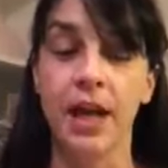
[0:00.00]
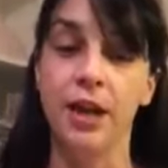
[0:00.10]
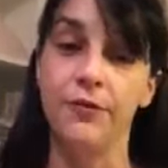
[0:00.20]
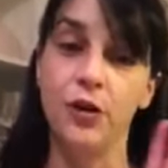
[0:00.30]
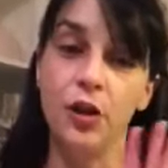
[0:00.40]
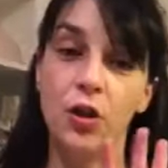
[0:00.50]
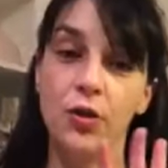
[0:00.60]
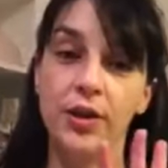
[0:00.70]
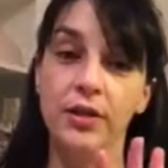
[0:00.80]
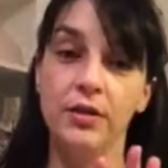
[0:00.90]
If you look
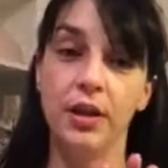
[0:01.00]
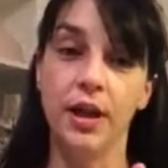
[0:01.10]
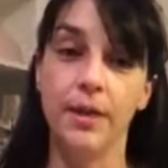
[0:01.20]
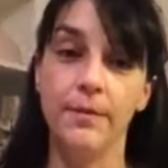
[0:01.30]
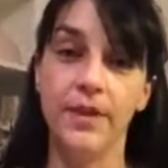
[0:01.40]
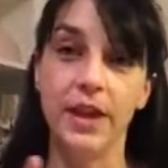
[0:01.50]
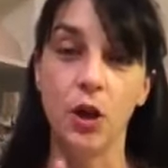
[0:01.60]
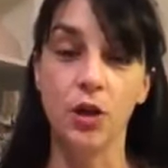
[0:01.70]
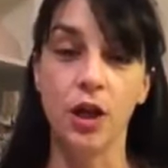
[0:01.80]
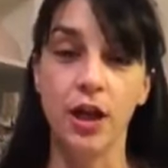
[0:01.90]
on
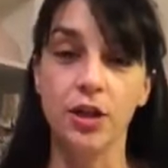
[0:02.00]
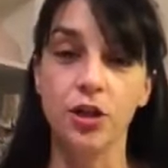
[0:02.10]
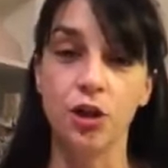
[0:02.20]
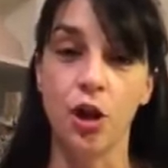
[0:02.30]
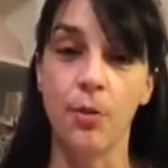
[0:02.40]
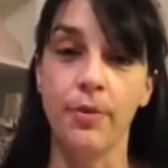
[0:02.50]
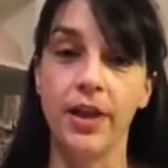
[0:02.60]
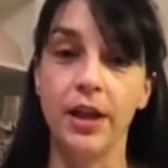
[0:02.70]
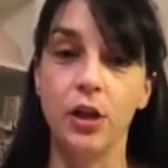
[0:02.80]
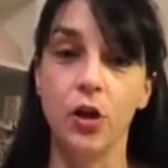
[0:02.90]
the online shop,
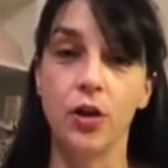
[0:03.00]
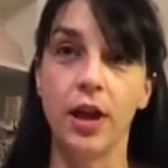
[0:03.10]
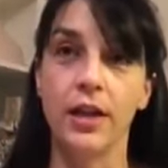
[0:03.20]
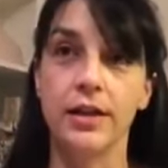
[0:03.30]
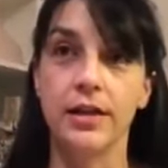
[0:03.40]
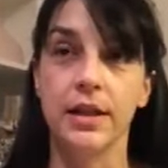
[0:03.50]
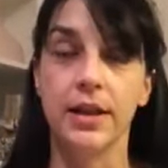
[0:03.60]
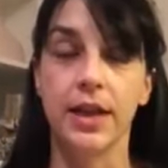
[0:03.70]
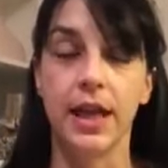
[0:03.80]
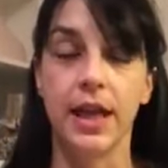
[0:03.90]
then look under
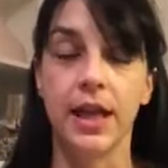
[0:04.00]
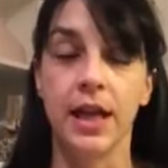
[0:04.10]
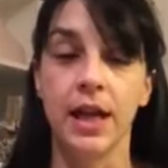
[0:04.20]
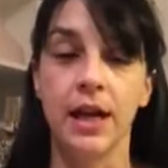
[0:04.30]
the